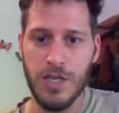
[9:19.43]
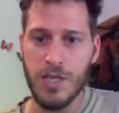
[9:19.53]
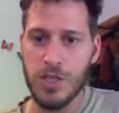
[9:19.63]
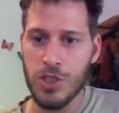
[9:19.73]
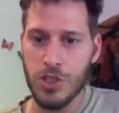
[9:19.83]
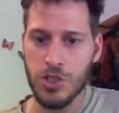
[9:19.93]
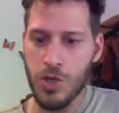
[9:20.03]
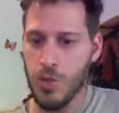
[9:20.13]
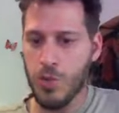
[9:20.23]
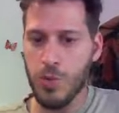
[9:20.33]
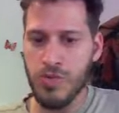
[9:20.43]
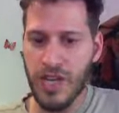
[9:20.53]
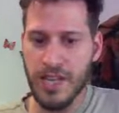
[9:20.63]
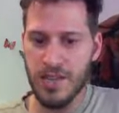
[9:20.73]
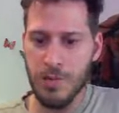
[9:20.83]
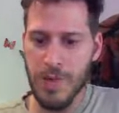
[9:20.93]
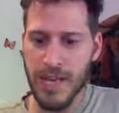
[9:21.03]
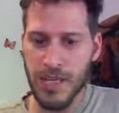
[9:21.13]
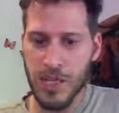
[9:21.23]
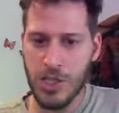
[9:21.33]
So we've added the
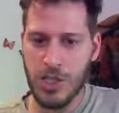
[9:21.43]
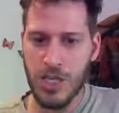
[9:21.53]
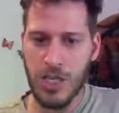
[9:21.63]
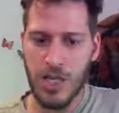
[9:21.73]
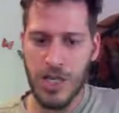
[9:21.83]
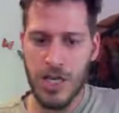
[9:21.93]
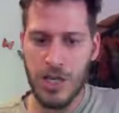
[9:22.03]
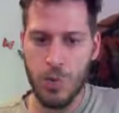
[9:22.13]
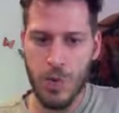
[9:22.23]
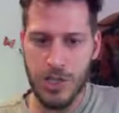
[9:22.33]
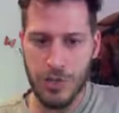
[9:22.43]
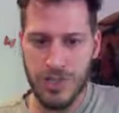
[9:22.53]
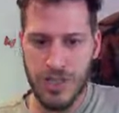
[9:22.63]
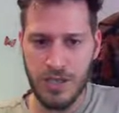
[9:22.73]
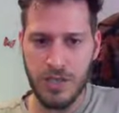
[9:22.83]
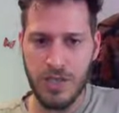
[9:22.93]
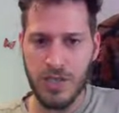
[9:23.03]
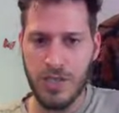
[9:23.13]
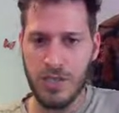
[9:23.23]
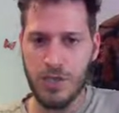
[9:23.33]
package and we'll use it
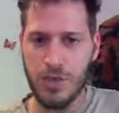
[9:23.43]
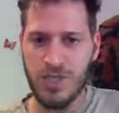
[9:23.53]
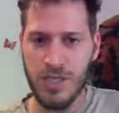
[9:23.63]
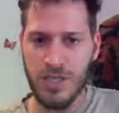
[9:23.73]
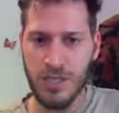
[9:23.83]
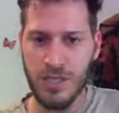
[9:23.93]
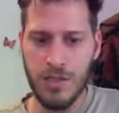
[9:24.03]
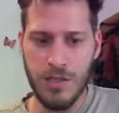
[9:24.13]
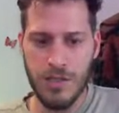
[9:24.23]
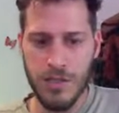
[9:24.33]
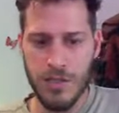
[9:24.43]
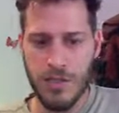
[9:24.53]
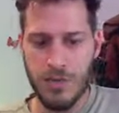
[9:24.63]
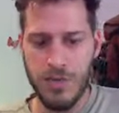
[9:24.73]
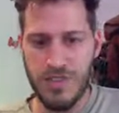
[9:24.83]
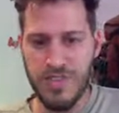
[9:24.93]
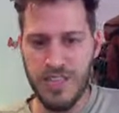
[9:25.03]
using Revise,